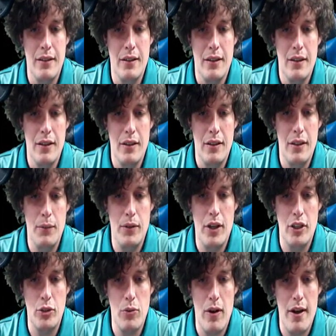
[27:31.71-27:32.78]
And
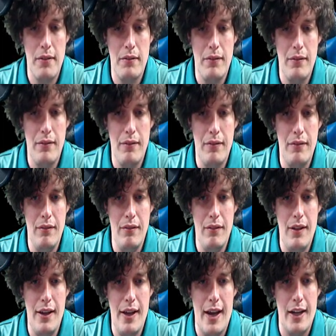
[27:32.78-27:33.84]
guess what?
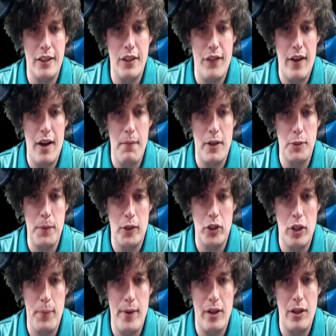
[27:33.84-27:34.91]
They activated my
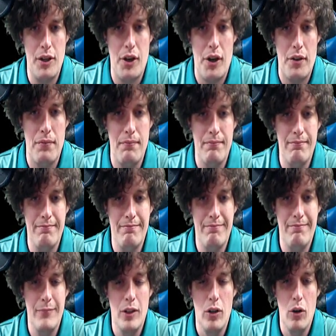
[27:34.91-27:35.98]
special ability.
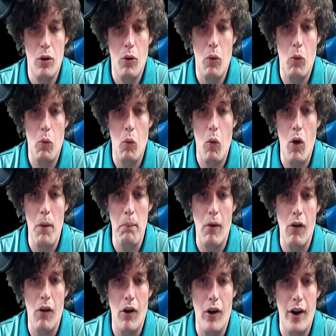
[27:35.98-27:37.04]
Oh
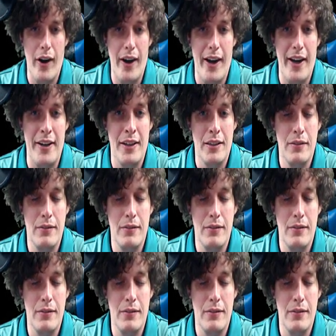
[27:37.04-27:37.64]
boy!